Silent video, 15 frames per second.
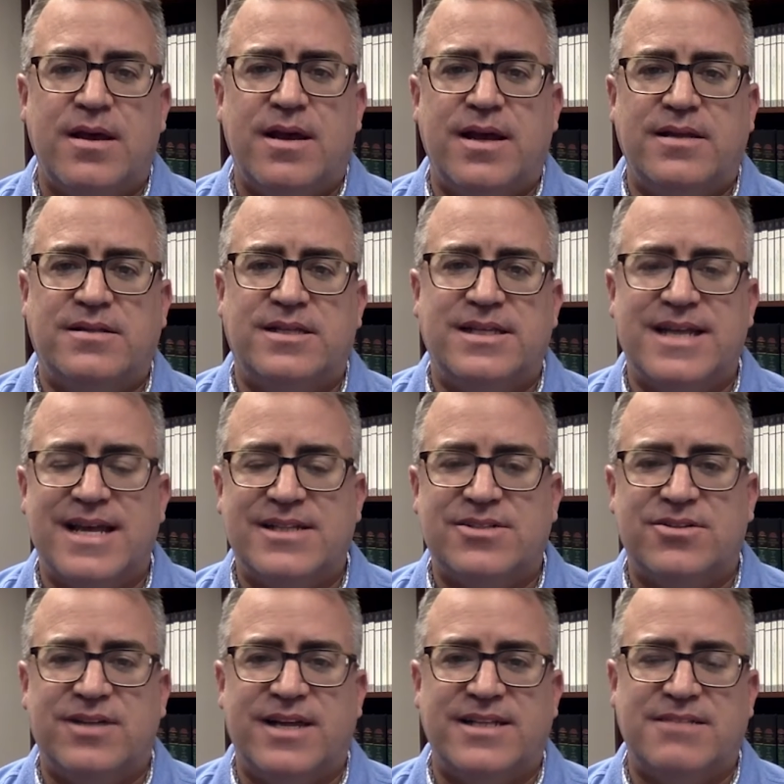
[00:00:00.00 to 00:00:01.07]
into
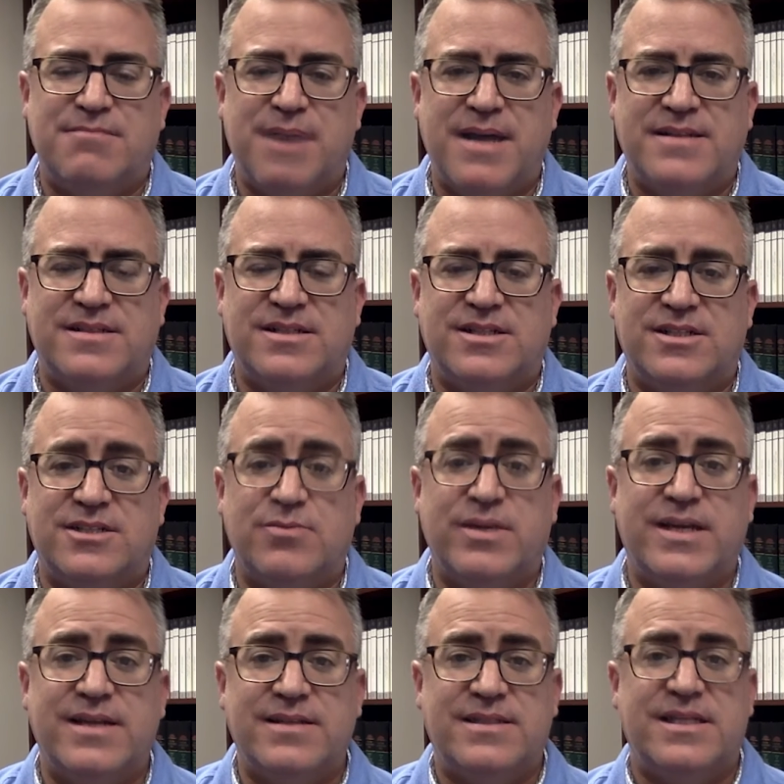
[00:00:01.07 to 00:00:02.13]
yesterday's message as we
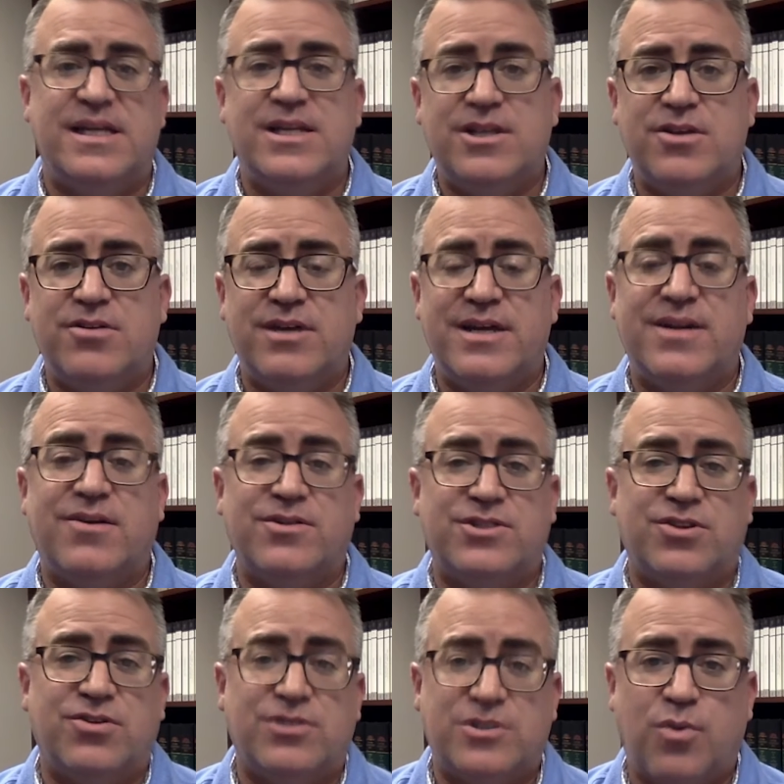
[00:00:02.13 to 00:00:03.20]
continued in our
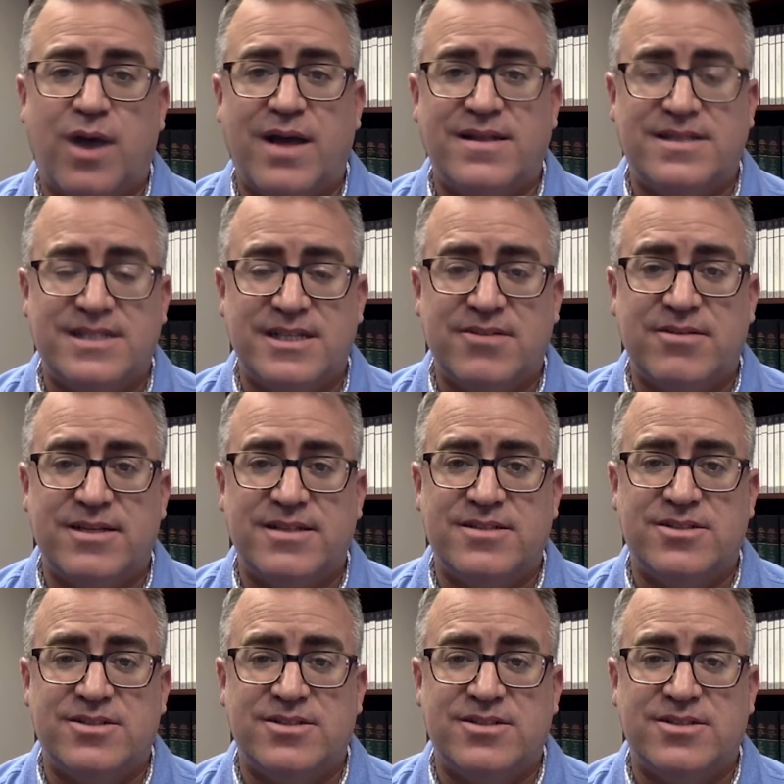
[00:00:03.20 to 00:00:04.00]
churchwide series,